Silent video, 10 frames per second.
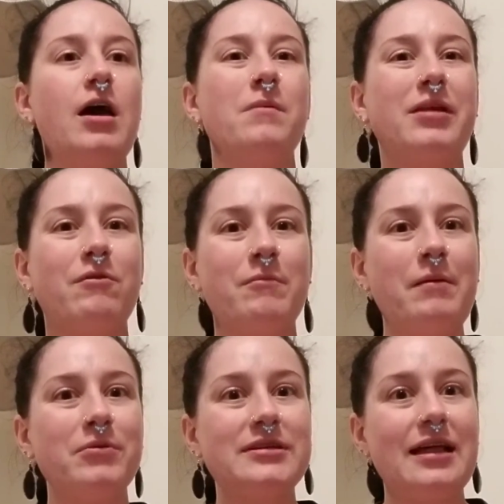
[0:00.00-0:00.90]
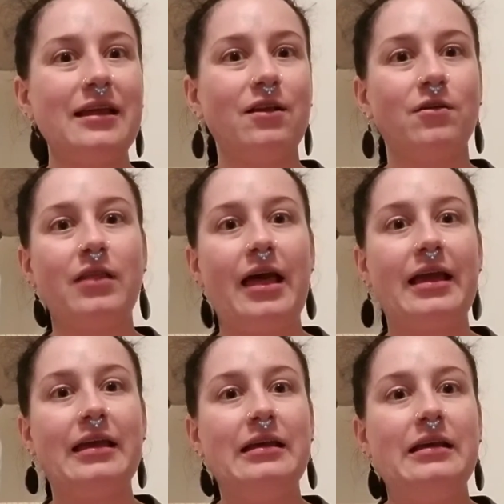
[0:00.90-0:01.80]
But I remember telling her,
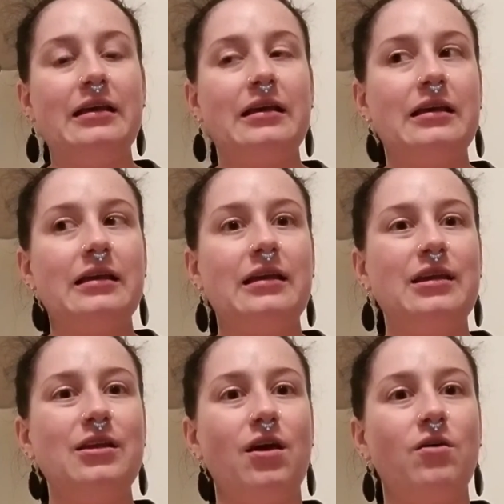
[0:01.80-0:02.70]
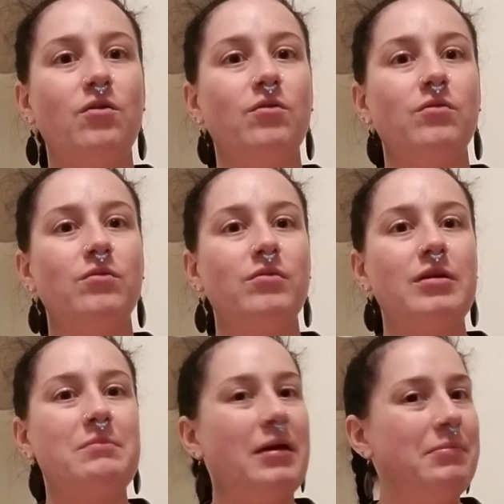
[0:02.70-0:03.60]
like,
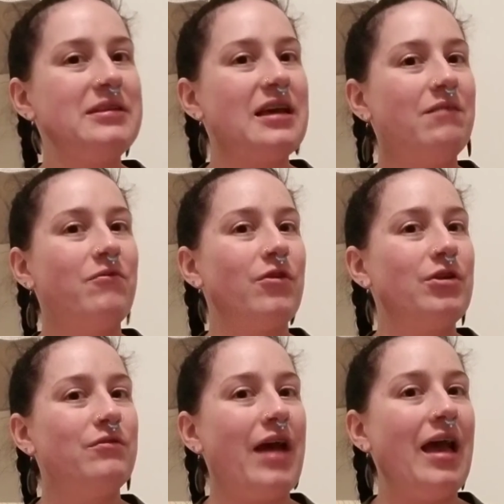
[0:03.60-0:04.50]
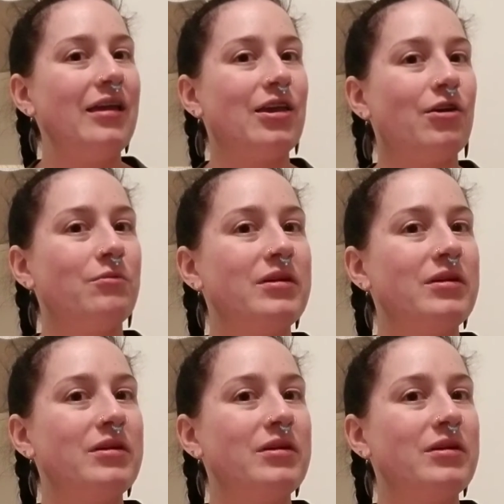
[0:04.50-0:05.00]
it might be time for a new vacuum.